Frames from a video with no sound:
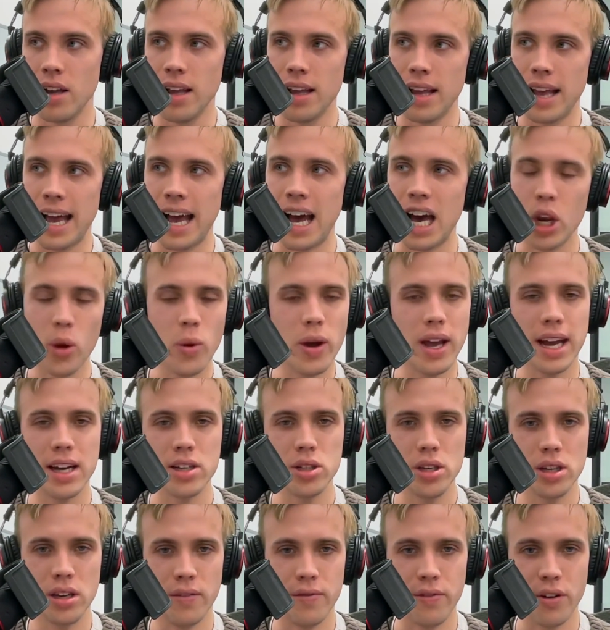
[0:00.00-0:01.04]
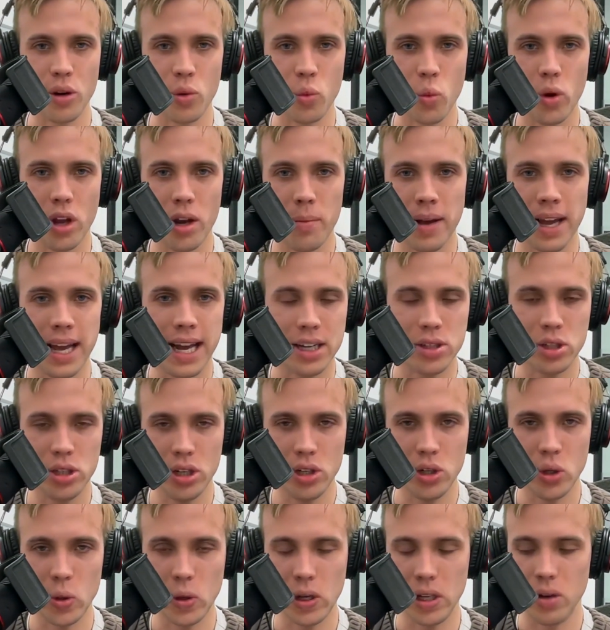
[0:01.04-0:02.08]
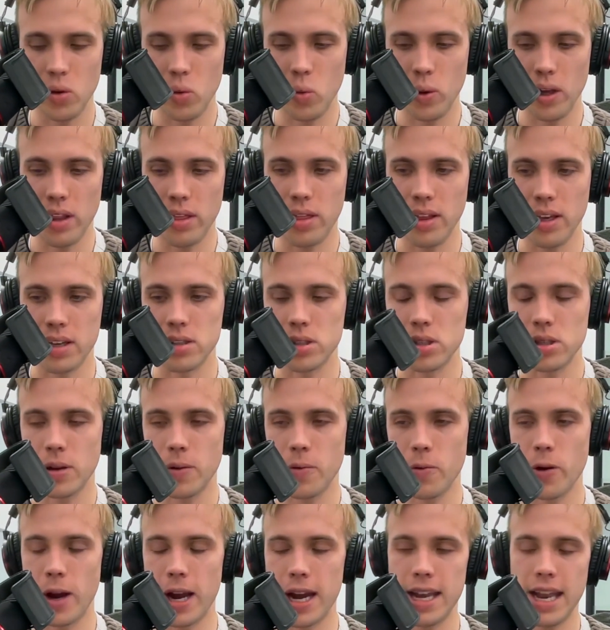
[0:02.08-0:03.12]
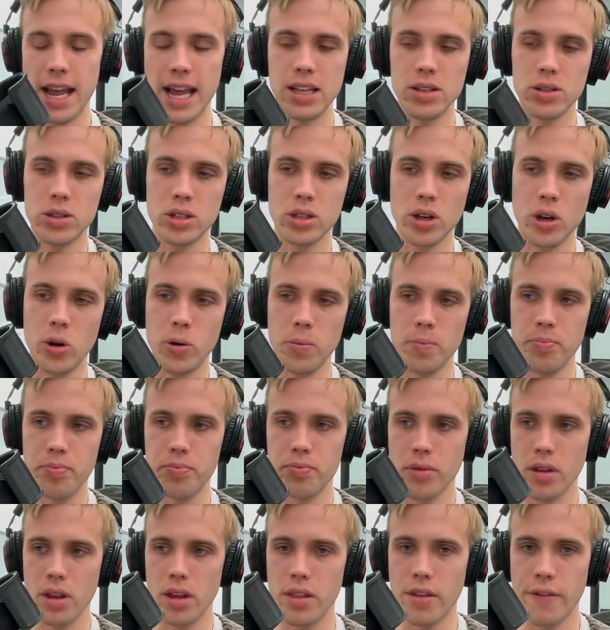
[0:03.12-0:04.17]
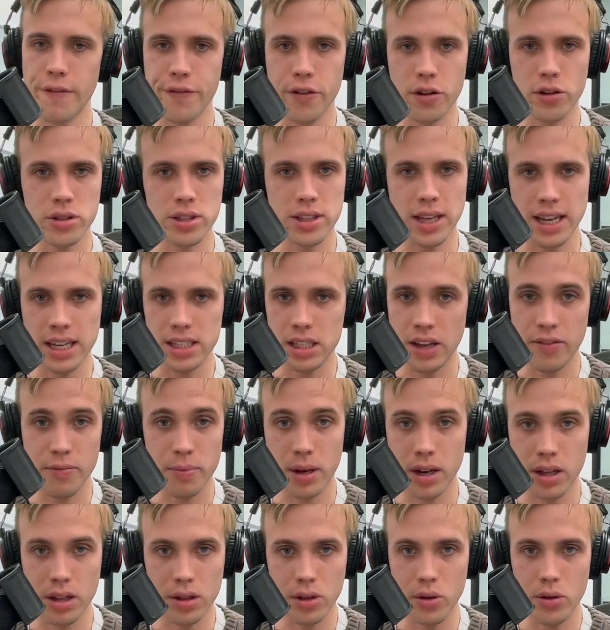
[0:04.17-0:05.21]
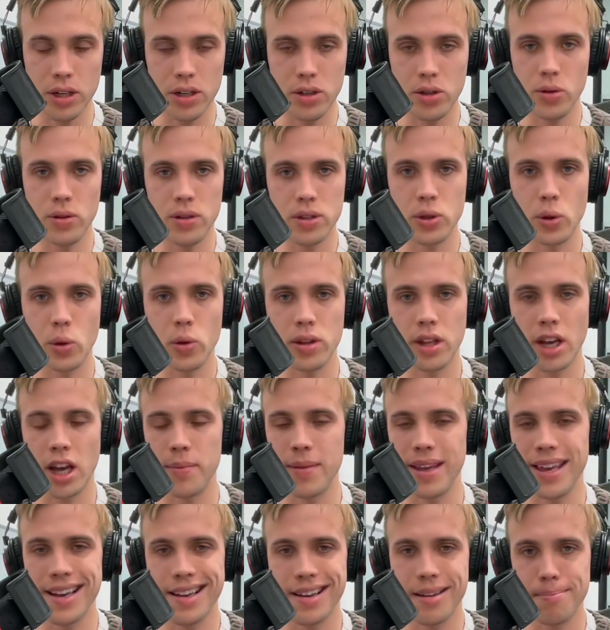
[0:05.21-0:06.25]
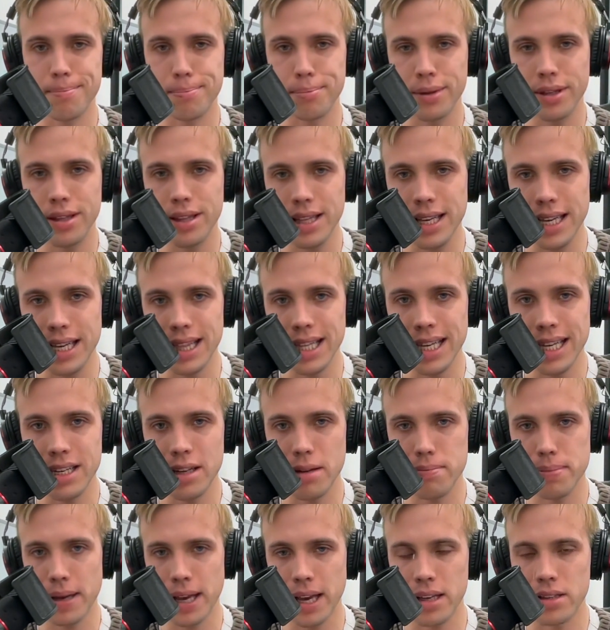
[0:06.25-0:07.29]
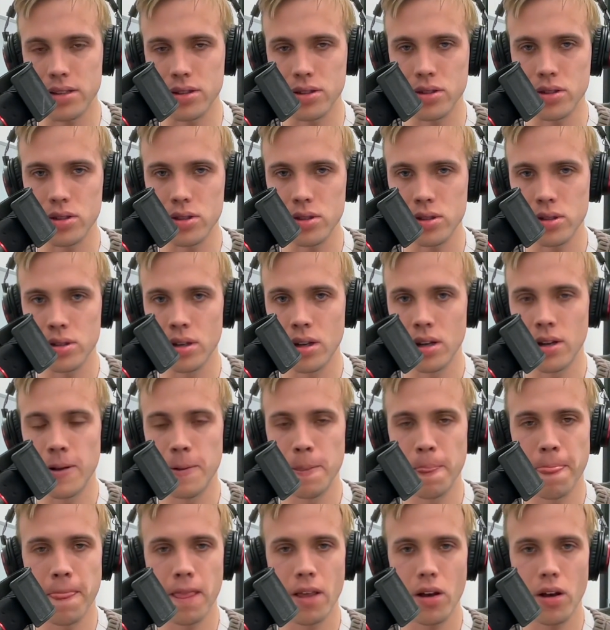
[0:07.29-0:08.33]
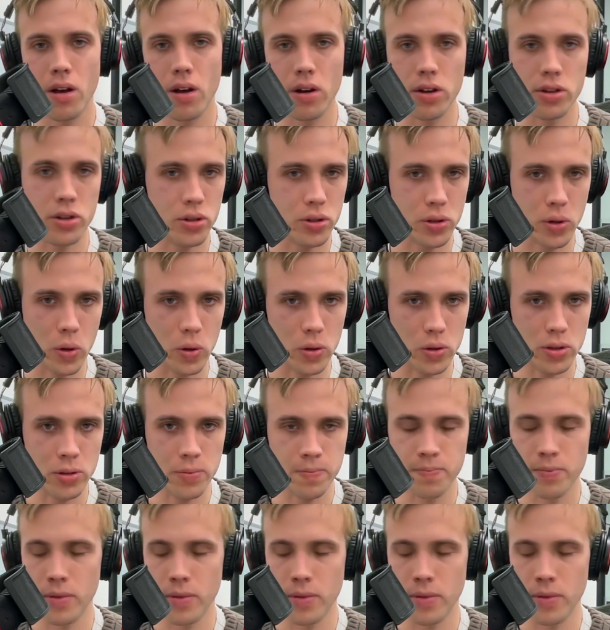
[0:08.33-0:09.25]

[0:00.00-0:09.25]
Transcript: How do I actually convert? What am I actually doing with this? Right. And so the first thing, as I've been alluding to this whole time, it completely depends on your goals.